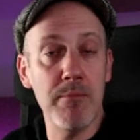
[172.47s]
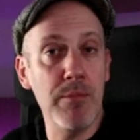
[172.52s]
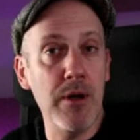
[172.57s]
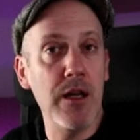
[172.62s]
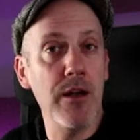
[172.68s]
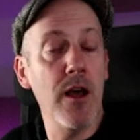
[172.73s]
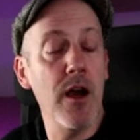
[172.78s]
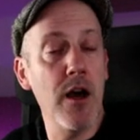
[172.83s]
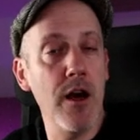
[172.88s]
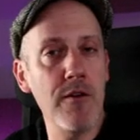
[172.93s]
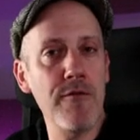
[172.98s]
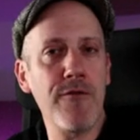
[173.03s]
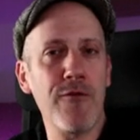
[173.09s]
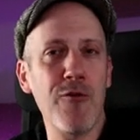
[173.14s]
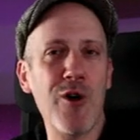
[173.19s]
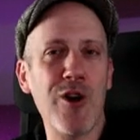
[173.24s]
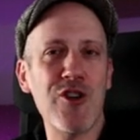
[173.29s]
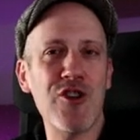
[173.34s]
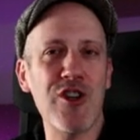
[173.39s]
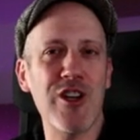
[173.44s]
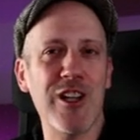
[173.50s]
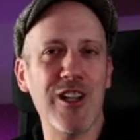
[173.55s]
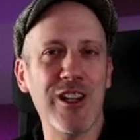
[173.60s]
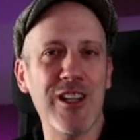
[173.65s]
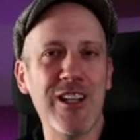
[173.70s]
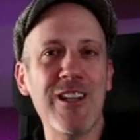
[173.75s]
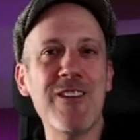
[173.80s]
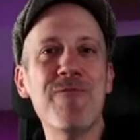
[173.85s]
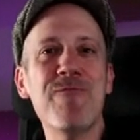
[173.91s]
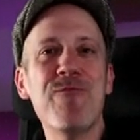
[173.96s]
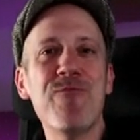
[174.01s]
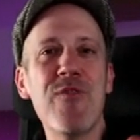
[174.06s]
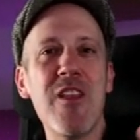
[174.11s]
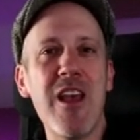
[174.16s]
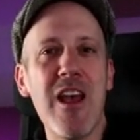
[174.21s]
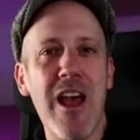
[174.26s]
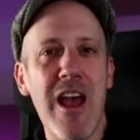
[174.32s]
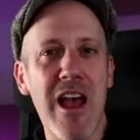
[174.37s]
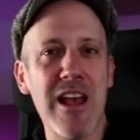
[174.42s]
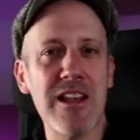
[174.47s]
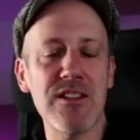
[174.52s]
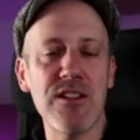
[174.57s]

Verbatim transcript: But unfortunately, as